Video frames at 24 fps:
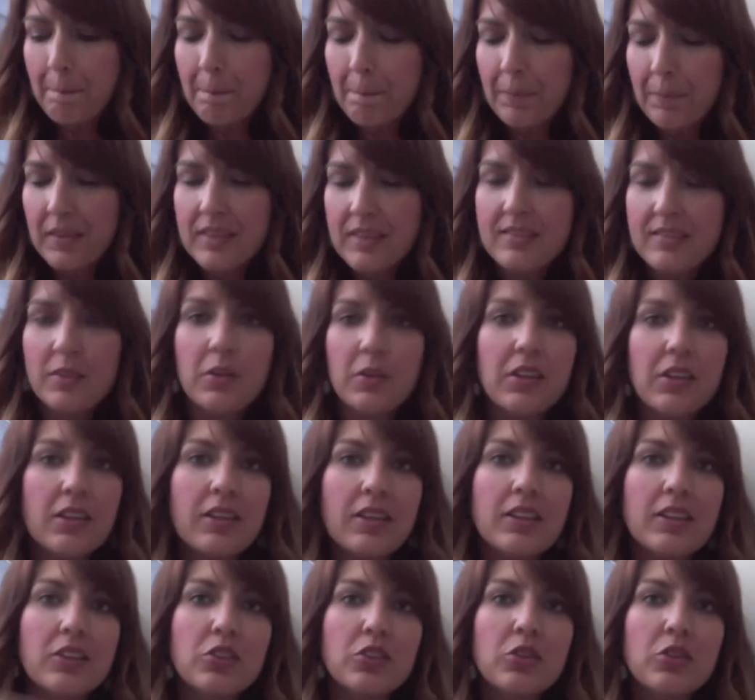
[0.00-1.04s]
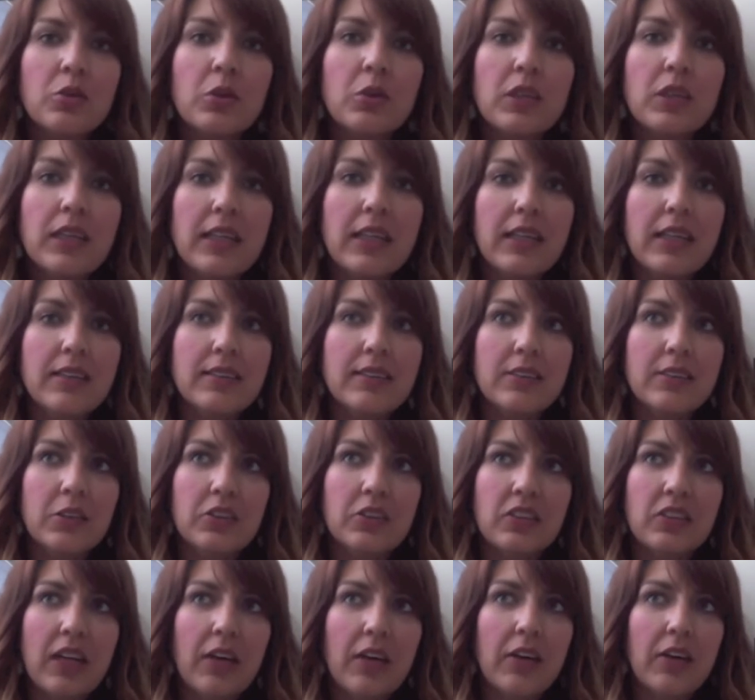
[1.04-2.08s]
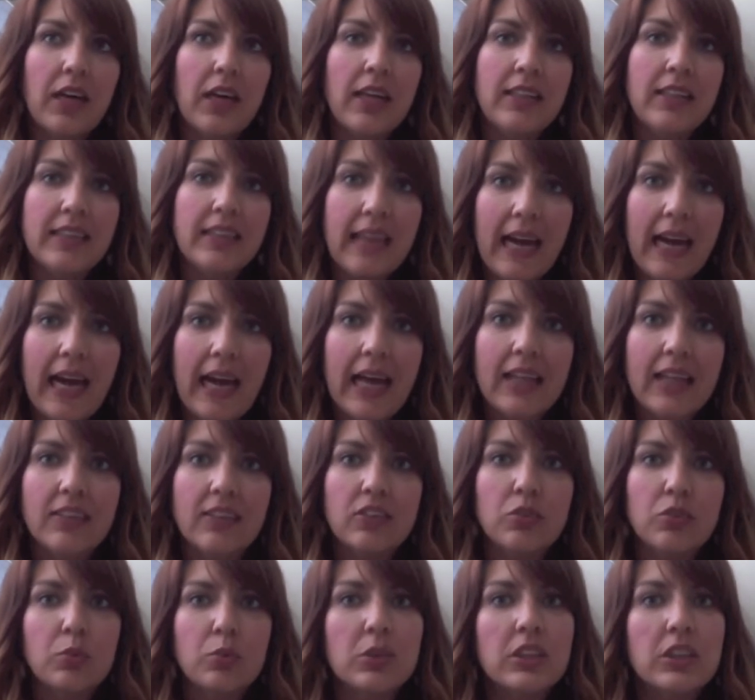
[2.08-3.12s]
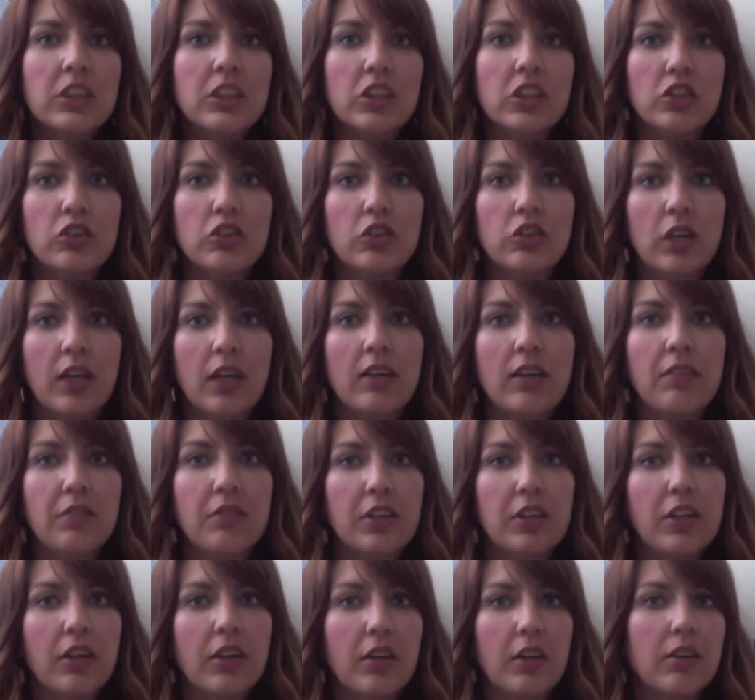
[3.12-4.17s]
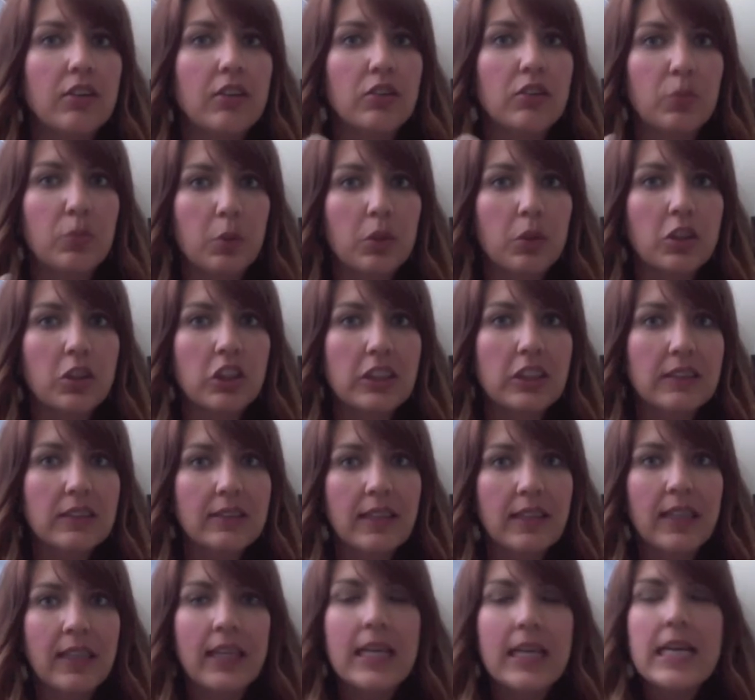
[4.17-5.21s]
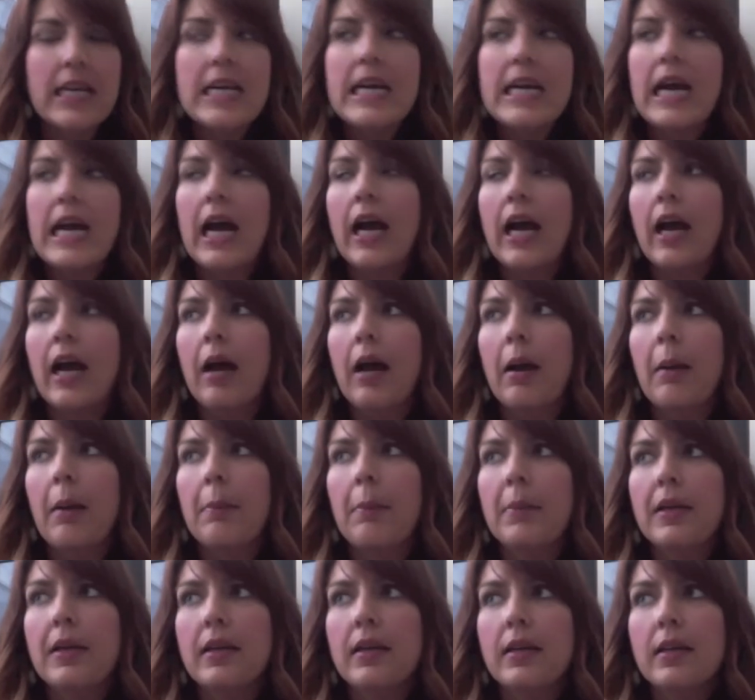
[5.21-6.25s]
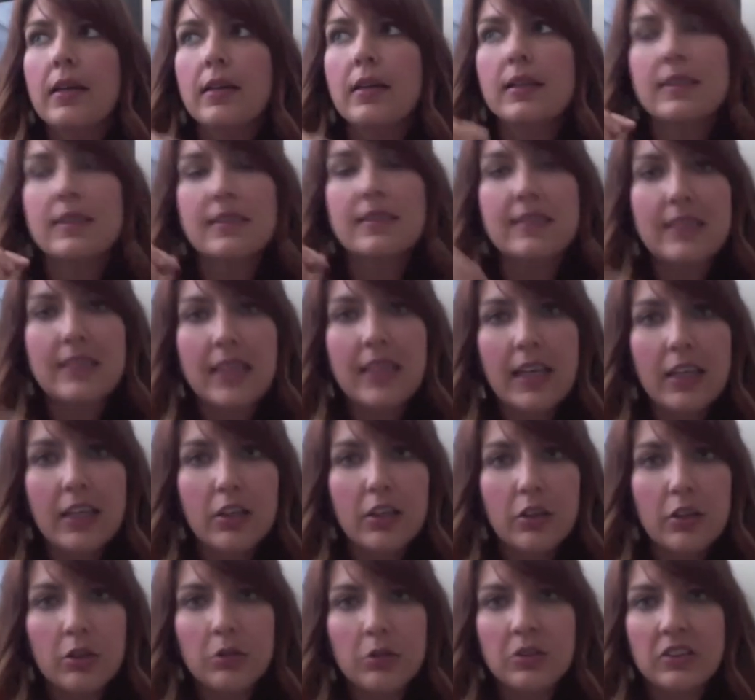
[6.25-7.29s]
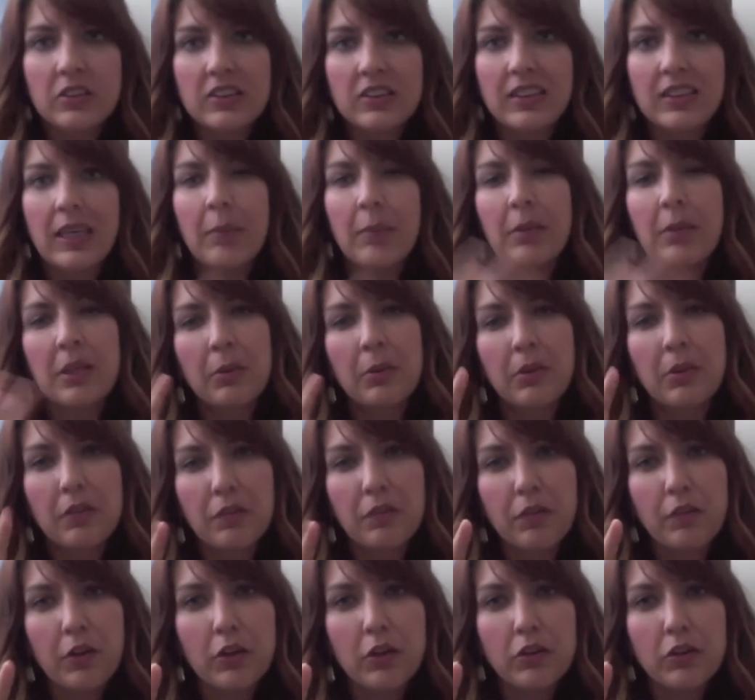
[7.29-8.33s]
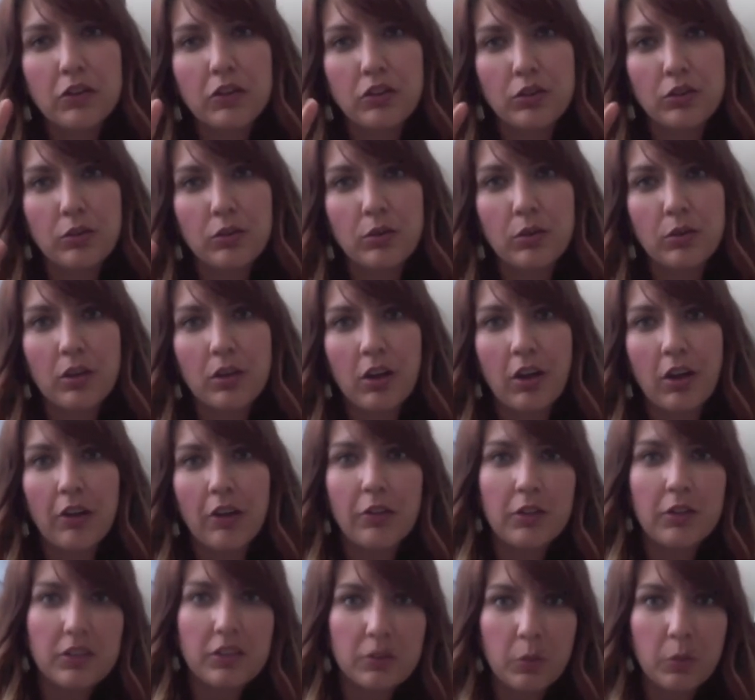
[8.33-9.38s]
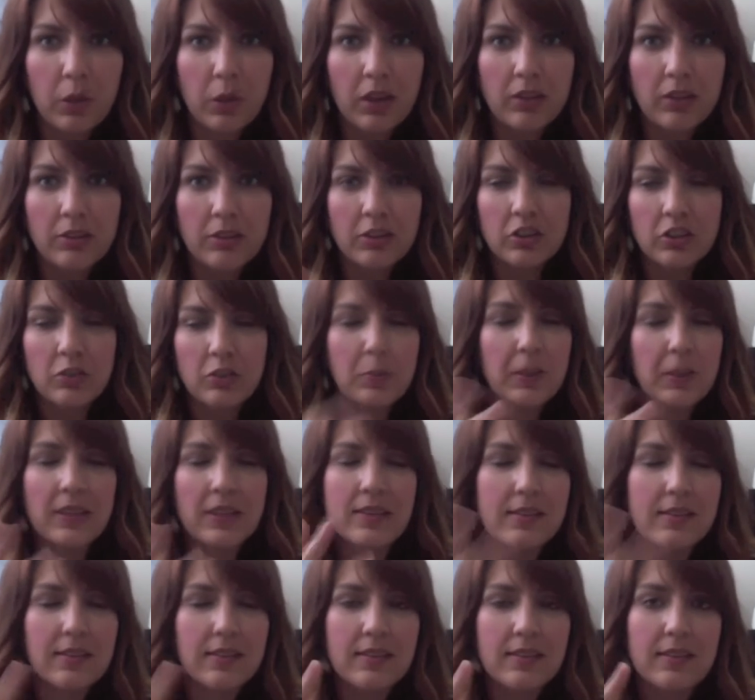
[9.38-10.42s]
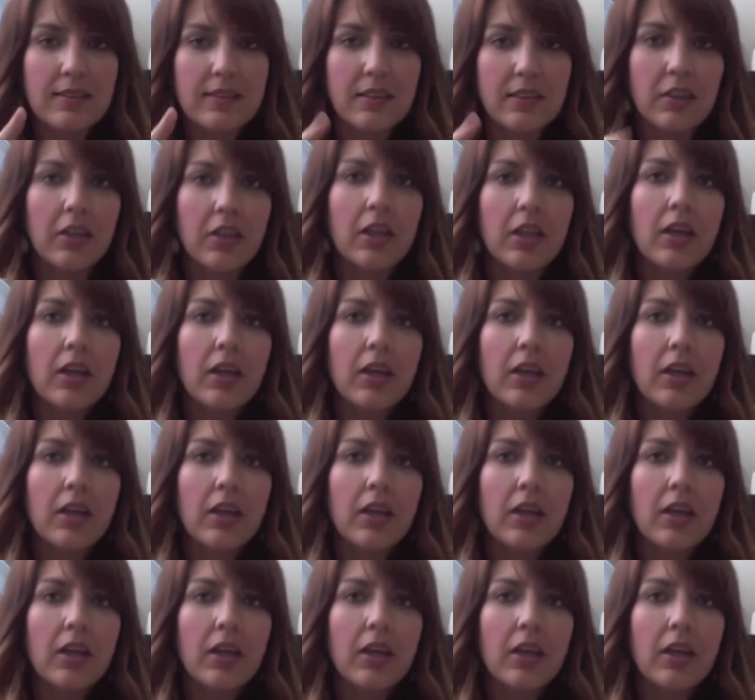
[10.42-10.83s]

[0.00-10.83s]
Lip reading: so the story starts out and Kat is really just trying to figure out this world she's in. C.A. Kunz, and I'm going to refer to the author as one just because it's easier,